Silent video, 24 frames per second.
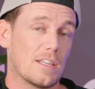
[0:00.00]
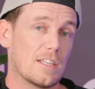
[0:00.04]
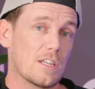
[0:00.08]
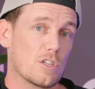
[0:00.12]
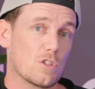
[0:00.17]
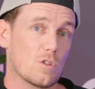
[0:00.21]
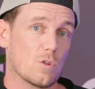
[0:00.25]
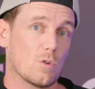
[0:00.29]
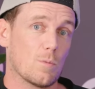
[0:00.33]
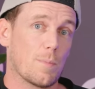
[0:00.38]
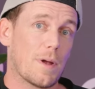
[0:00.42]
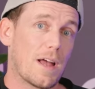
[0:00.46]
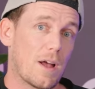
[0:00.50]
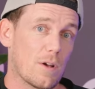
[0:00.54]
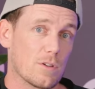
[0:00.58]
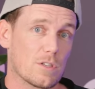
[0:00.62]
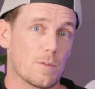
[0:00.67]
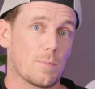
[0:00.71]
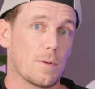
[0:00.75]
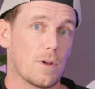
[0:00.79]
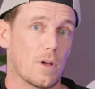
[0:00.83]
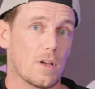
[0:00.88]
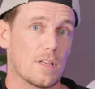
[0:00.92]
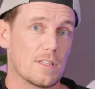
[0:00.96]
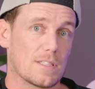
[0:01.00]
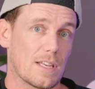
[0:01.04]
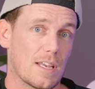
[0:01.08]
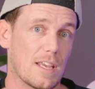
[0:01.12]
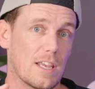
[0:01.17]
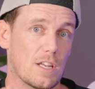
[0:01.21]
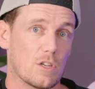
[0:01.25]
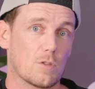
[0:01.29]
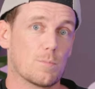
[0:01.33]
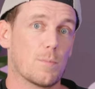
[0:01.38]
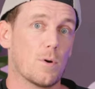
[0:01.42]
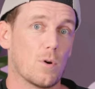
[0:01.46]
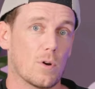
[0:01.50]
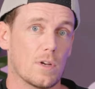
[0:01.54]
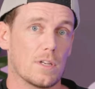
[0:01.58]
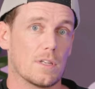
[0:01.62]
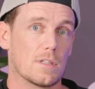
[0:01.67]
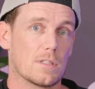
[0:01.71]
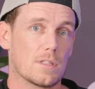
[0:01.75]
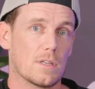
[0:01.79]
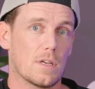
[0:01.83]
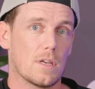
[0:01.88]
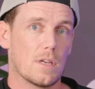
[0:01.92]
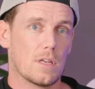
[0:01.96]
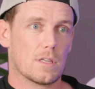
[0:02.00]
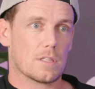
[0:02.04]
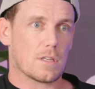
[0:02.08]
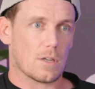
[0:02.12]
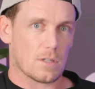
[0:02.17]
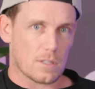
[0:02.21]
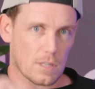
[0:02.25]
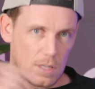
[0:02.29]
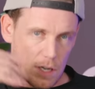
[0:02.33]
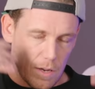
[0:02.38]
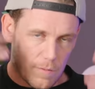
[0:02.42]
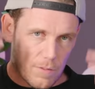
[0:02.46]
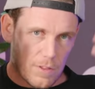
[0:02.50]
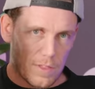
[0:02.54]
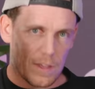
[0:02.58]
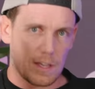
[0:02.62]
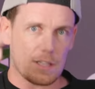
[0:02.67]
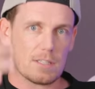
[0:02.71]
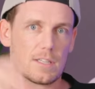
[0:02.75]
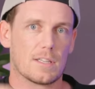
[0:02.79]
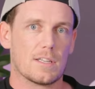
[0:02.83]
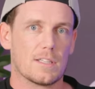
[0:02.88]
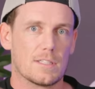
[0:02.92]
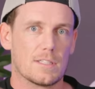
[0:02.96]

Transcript: additional power supplies at each point so it's another thing to